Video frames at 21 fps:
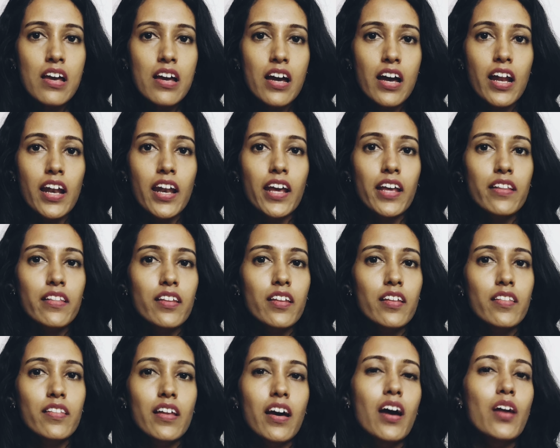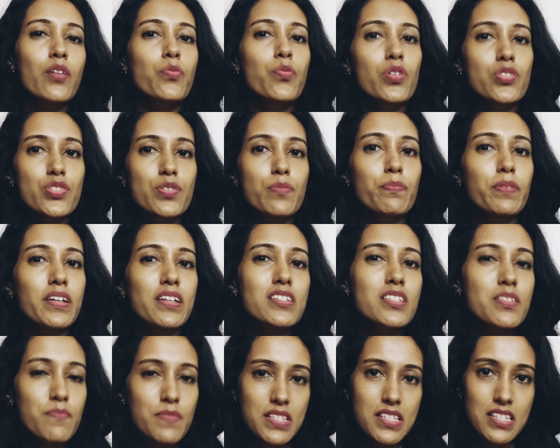And I think that was the
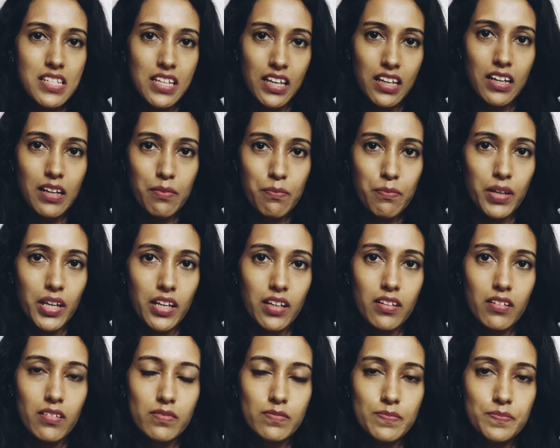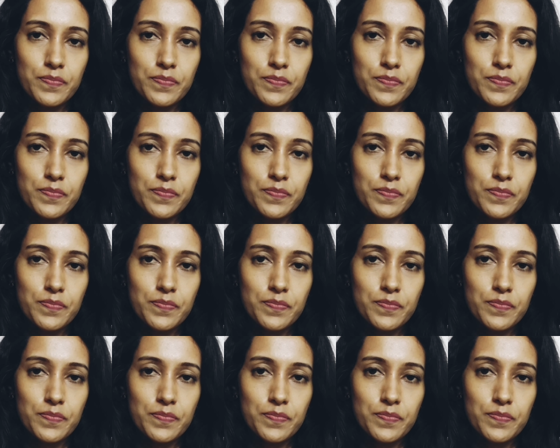biggest mistake I made.